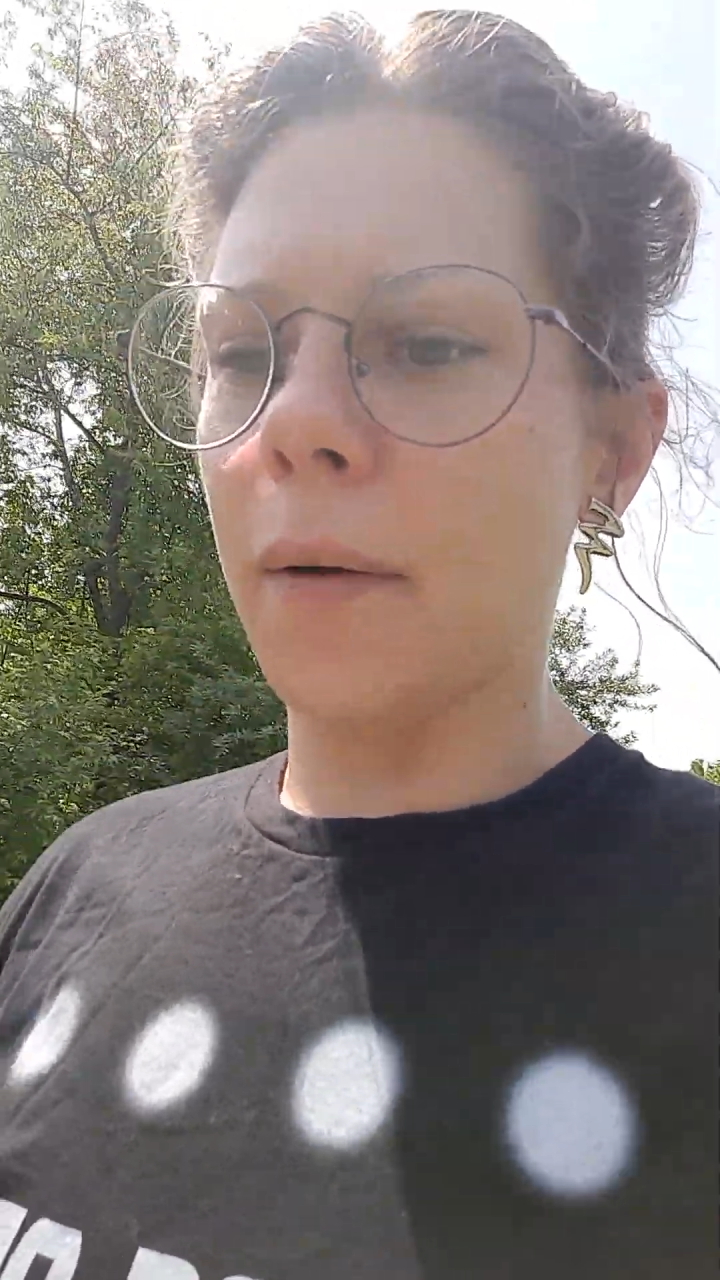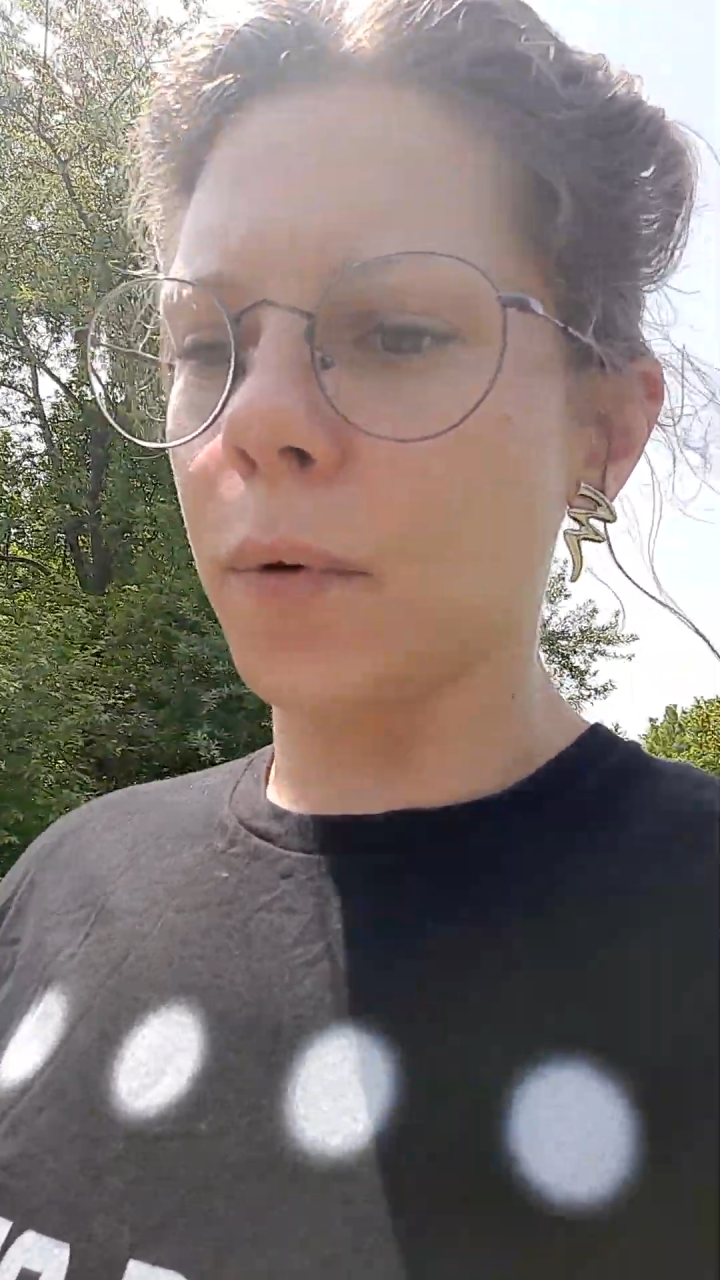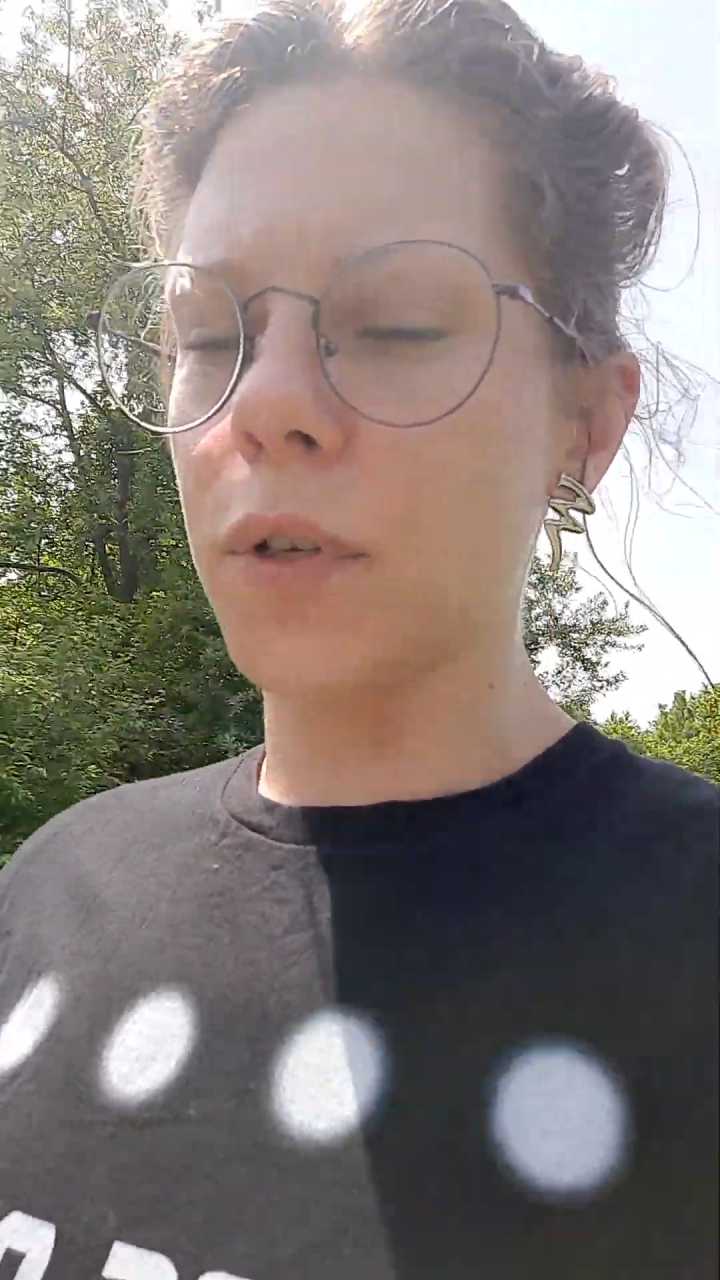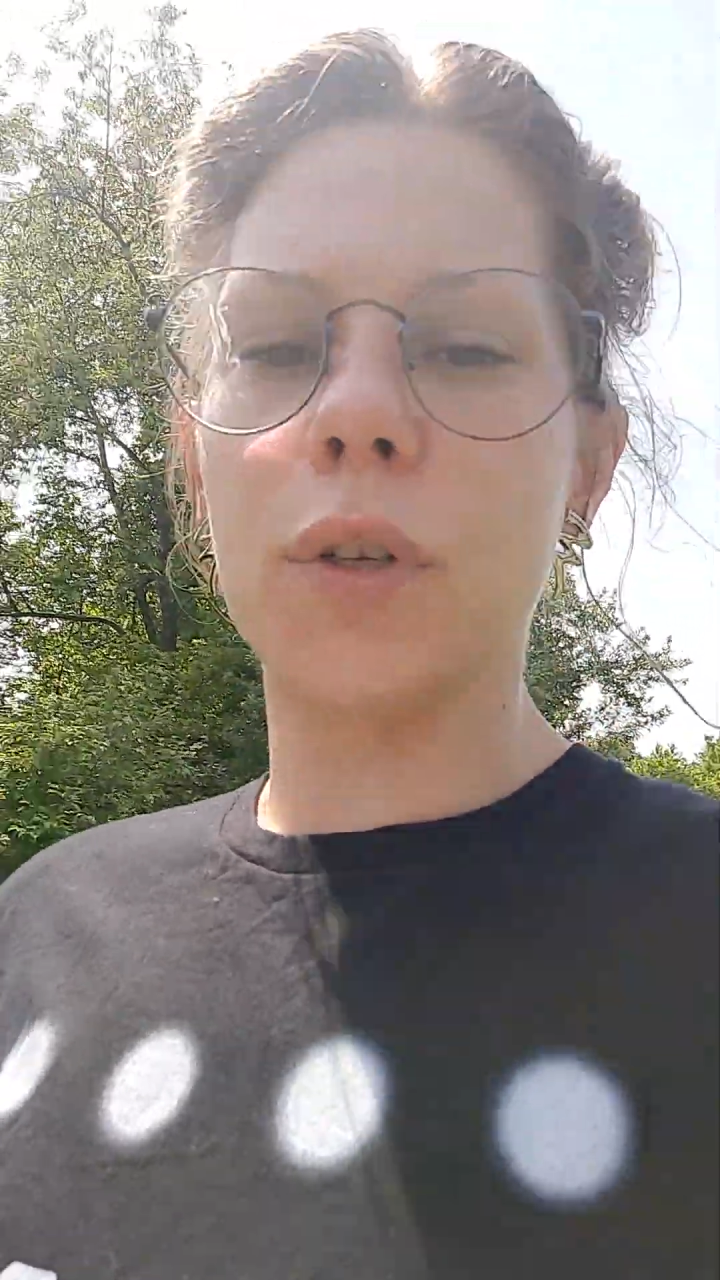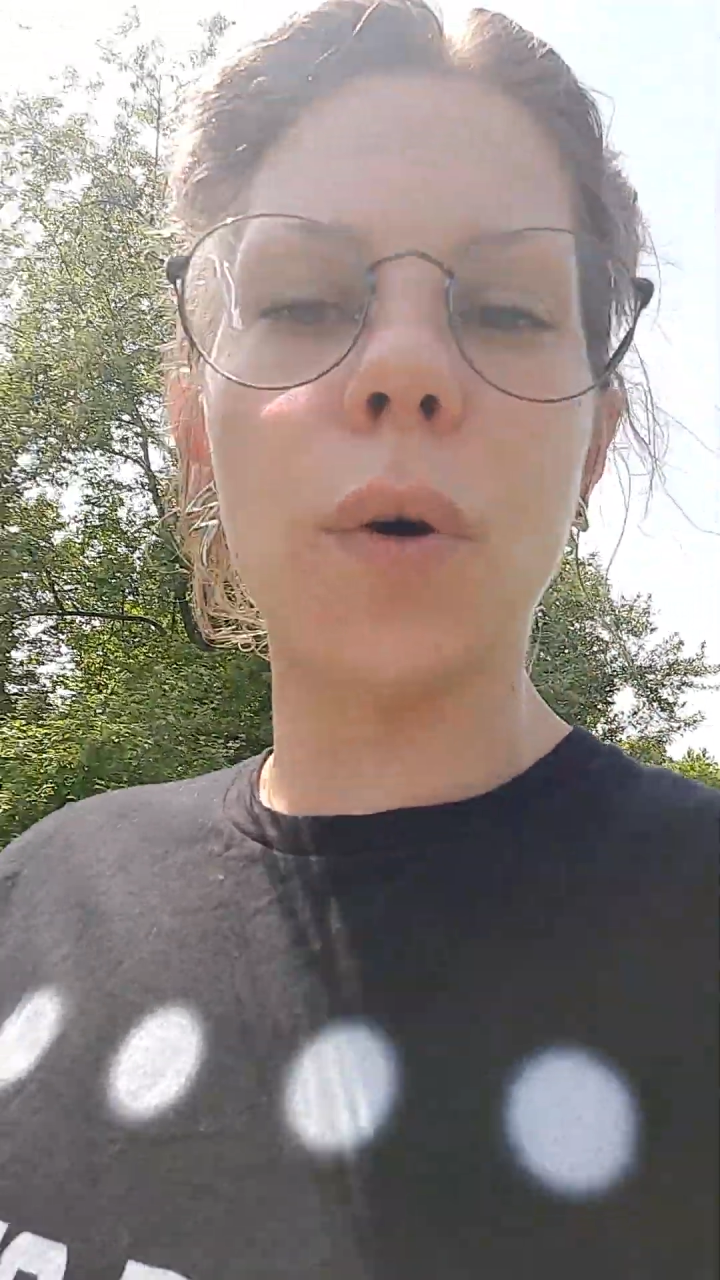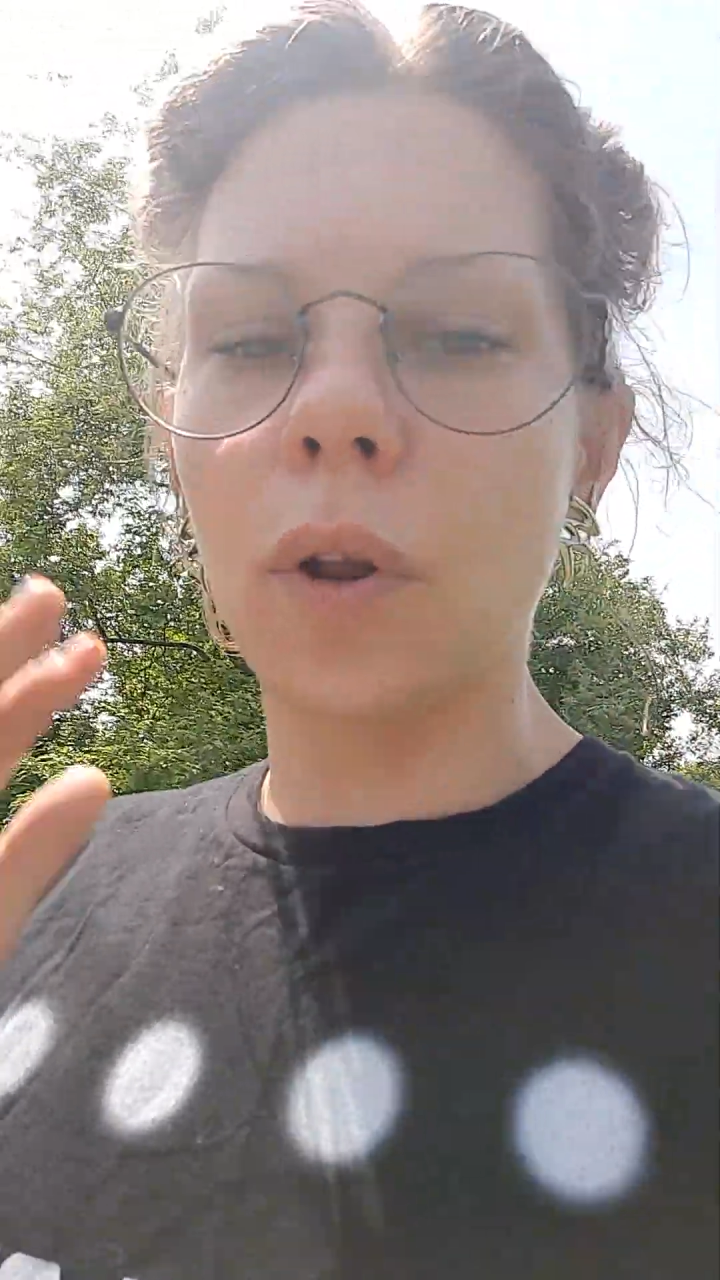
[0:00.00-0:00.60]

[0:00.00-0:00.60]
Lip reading: was no